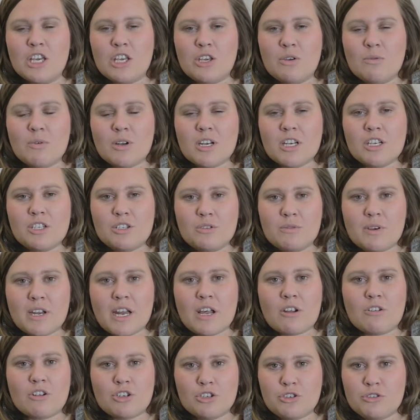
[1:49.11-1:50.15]
You want to do it
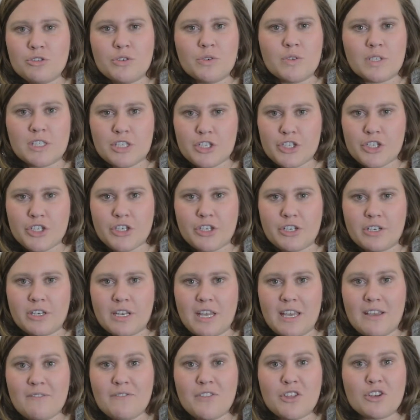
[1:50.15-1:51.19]
out of true concern.
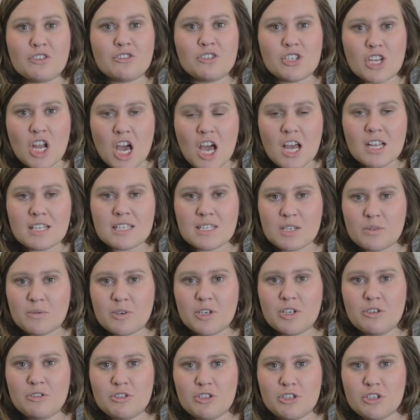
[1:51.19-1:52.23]
If they're not
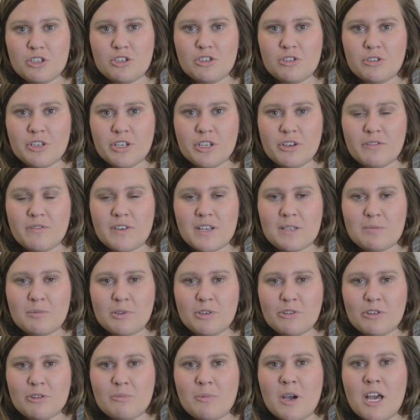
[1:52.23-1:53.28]
someone who should join your
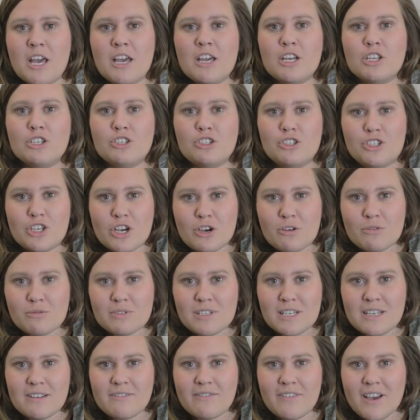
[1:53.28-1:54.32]
Facebook group,
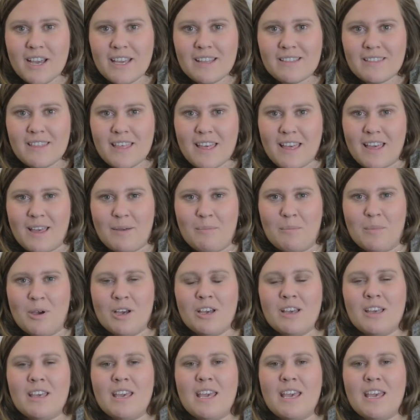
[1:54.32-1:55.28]
don't invite them.